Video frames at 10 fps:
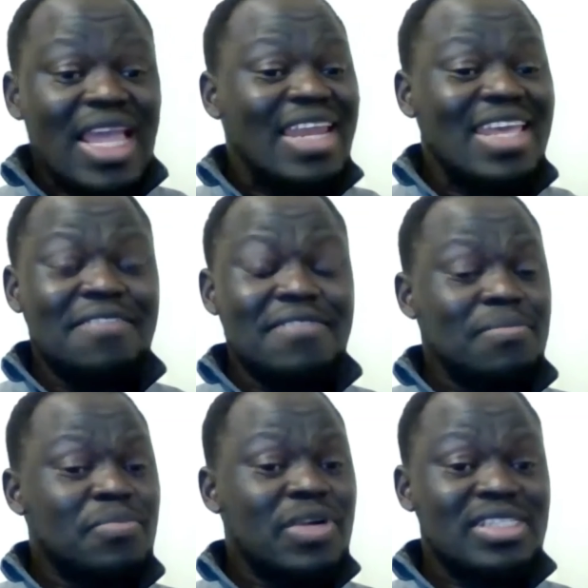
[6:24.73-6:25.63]
And
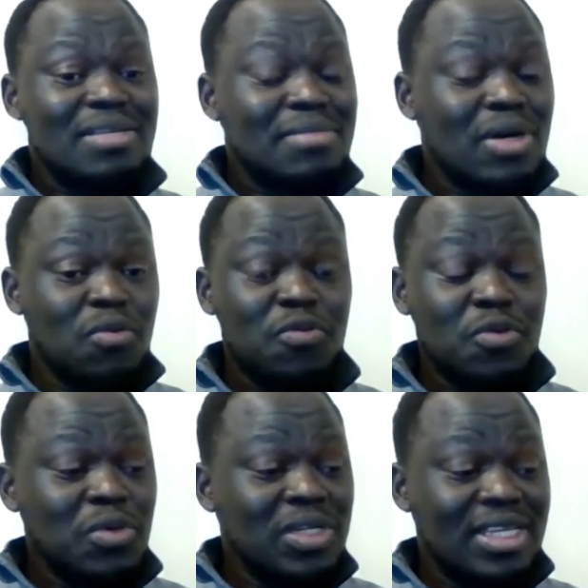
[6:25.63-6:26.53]
even President
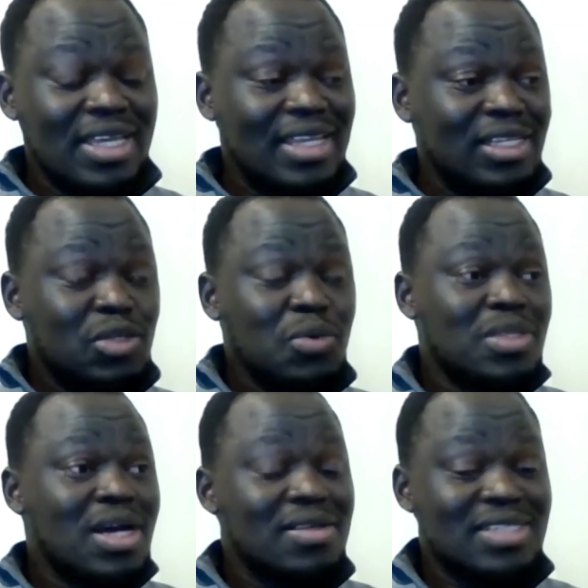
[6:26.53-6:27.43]
Magufuli in
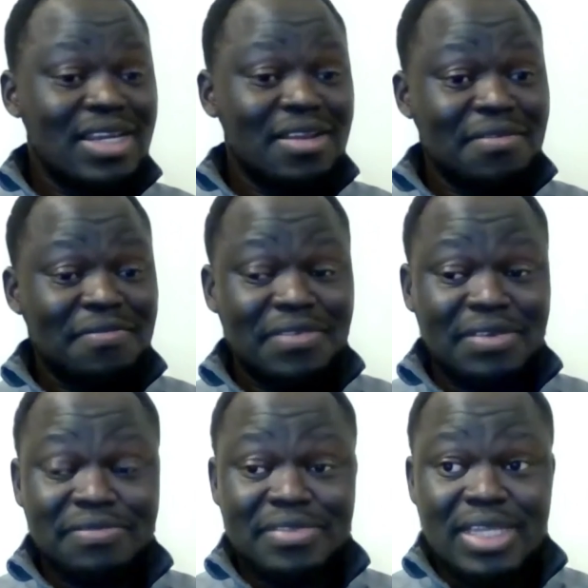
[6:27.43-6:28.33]

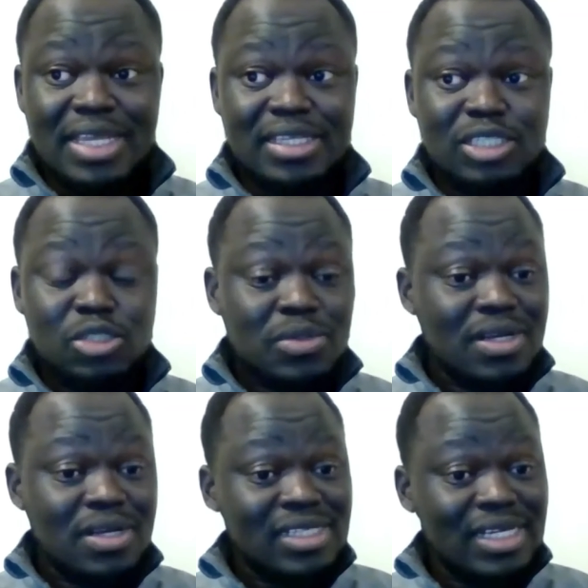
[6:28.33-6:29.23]

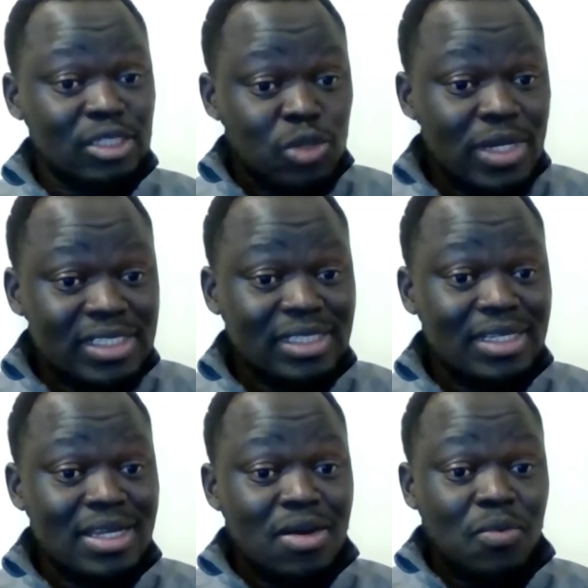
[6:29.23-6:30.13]

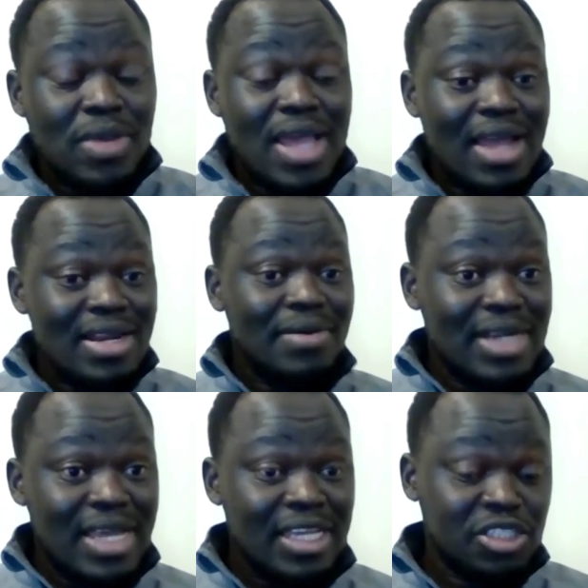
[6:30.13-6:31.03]
2020, we had our
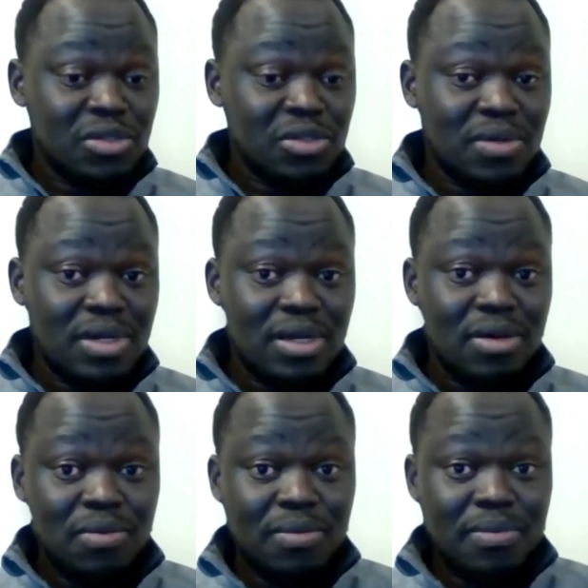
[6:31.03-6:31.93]
national
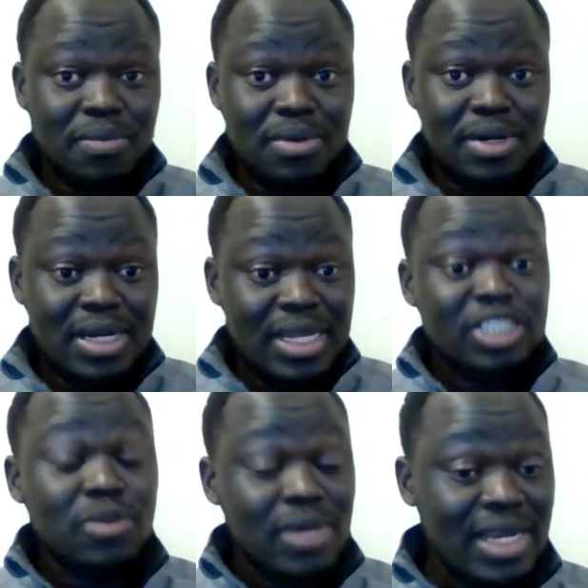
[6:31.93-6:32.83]

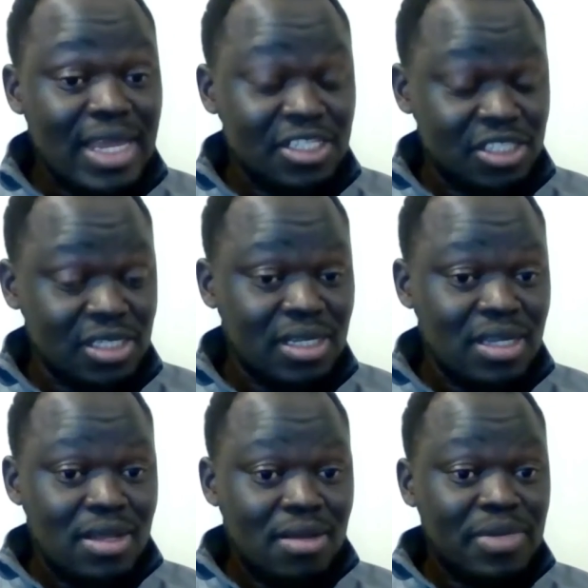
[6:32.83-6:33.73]
election,
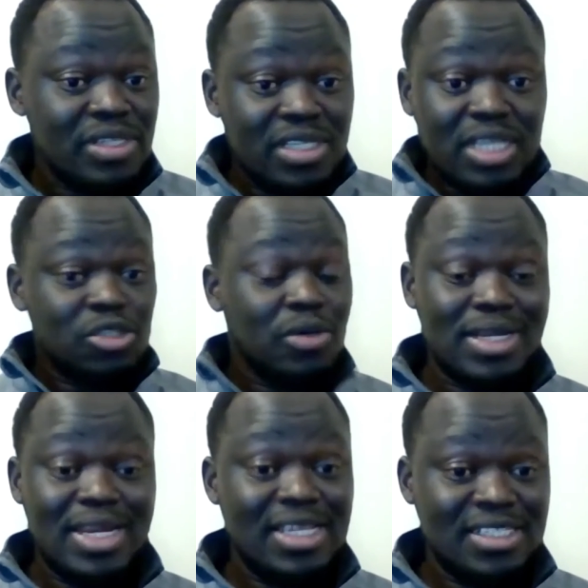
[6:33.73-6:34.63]
presidential
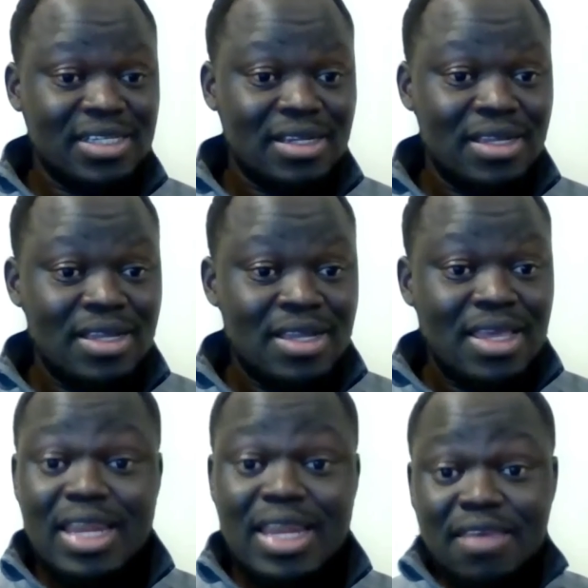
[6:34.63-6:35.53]
election.
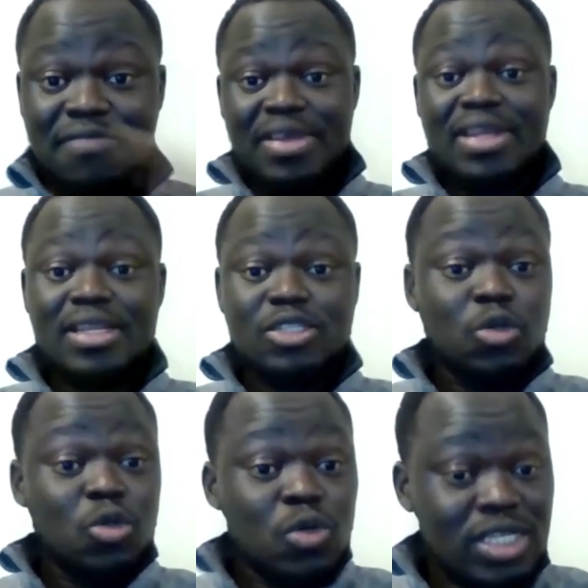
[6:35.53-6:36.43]
And even
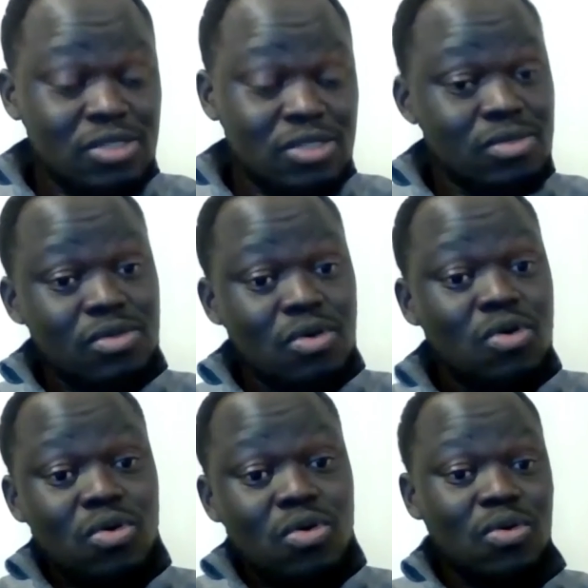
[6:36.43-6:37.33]
Tundu Lissu,
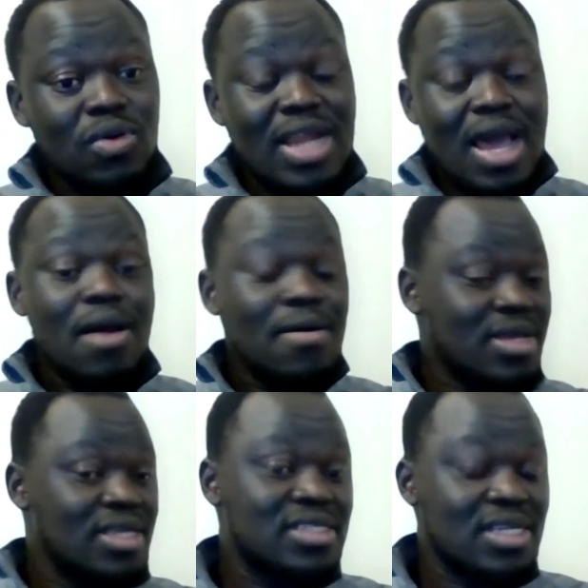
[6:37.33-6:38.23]
who now
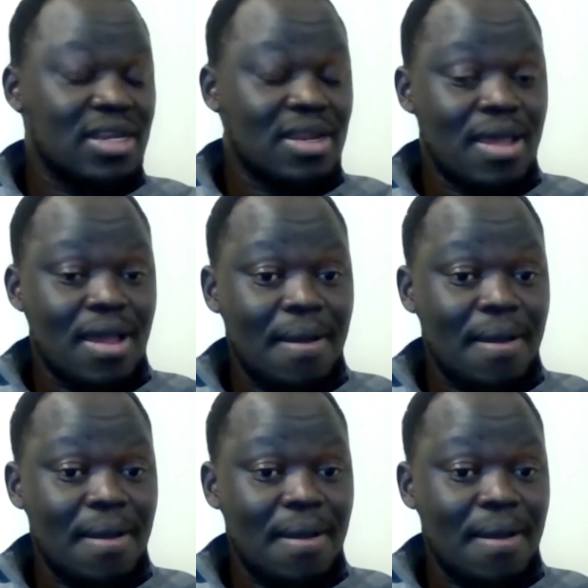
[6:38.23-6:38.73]
is in